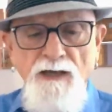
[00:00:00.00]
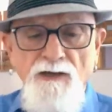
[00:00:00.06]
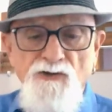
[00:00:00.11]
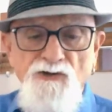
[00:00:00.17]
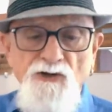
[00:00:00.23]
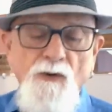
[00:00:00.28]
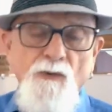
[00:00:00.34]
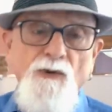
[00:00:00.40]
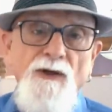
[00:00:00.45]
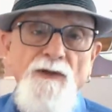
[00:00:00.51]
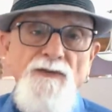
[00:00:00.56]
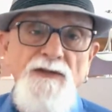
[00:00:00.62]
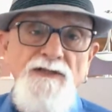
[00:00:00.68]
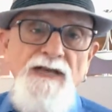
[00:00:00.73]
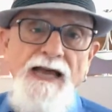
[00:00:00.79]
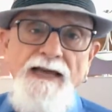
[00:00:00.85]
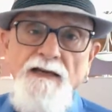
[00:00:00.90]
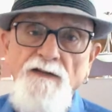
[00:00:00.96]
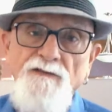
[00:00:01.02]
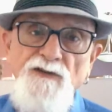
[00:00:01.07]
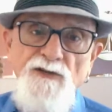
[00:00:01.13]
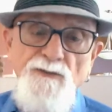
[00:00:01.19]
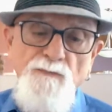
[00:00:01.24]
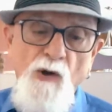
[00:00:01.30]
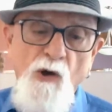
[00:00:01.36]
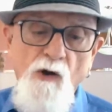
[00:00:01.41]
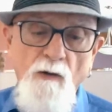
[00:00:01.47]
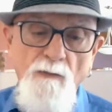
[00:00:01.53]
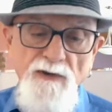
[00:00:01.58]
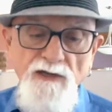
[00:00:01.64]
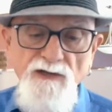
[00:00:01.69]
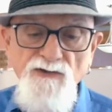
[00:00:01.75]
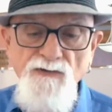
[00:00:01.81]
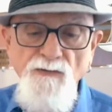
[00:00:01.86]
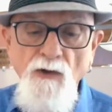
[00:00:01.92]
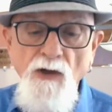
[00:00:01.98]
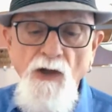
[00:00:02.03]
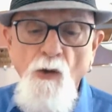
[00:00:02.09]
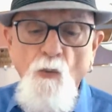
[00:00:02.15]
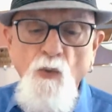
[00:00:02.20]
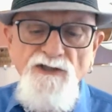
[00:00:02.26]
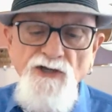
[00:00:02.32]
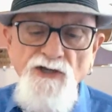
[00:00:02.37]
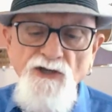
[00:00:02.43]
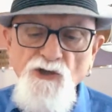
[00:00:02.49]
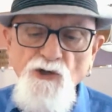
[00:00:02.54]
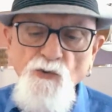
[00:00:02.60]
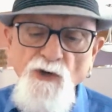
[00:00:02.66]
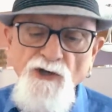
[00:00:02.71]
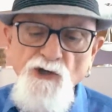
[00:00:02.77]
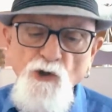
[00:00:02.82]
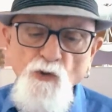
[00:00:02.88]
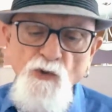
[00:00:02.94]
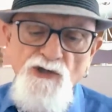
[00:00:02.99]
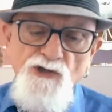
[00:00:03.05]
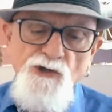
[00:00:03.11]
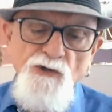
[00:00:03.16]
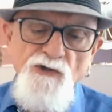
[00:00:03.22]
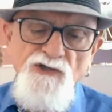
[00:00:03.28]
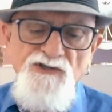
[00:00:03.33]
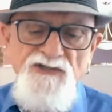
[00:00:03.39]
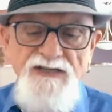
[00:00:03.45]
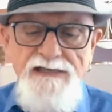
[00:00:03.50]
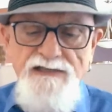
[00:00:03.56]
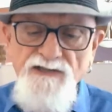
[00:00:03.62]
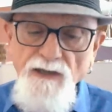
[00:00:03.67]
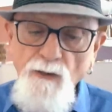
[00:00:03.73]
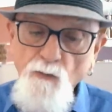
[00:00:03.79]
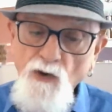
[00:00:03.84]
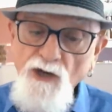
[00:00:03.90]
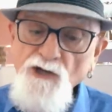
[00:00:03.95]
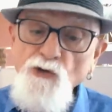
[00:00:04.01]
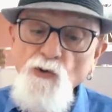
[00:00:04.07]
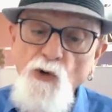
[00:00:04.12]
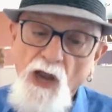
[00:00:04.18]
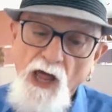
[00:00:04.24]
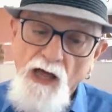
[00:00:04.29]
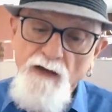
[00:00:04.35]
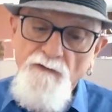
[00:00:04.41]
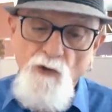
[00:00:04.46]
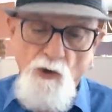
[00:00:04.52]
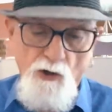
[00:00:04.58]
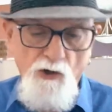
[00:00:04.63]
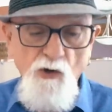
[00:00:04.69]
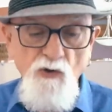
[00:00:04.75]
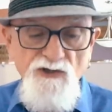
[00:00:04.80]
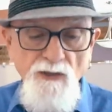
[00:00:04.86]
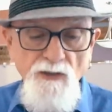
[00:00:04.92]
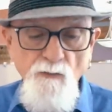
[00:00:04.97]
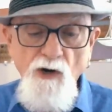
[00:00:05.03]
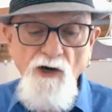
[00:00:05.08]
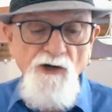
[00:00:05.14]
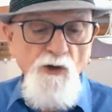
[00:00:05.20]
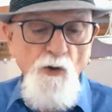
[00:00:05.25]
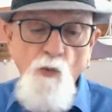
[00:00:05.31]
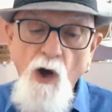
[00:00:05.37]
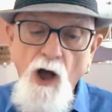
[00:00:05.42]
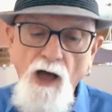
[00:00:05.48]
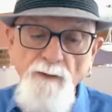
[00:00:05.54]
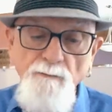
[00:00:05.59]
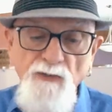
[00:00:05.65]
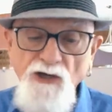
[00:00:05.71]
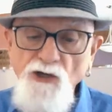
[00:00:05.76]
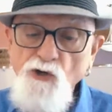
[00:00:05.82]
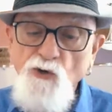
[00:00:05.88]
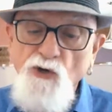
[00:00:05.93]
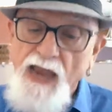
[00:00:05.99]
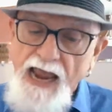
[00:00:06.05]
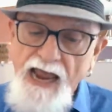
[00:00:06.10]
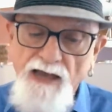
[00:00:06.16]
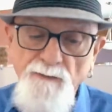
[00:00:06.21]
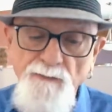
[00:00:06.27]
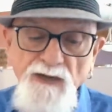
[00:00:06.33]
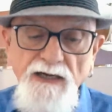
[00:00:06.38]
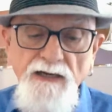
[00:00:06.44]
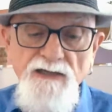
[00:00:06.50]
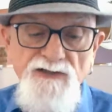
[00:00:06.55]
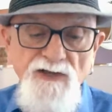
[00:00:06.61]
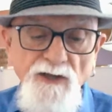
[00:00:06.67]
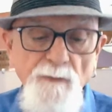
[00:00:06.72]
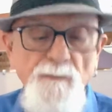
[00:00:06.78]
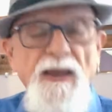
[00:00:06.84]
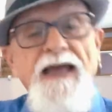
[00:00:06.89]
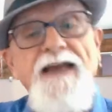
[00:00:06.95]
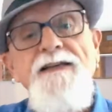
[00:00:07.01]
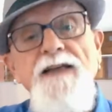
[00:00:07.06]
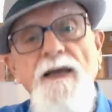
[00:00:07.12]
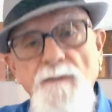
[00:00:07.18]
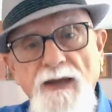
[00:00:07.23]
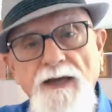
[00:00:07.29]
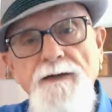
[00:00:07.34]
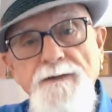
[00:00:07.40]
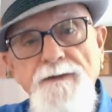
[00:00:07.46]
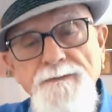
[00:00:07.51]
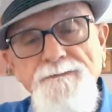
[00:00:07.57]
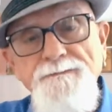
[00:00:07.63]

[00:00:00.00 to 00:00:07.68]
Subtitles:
So the title of this poem is, What to Do When You Wish You Could See Someone You Love or Go Somewhere You Want, But You Can't Because of the Pandemic.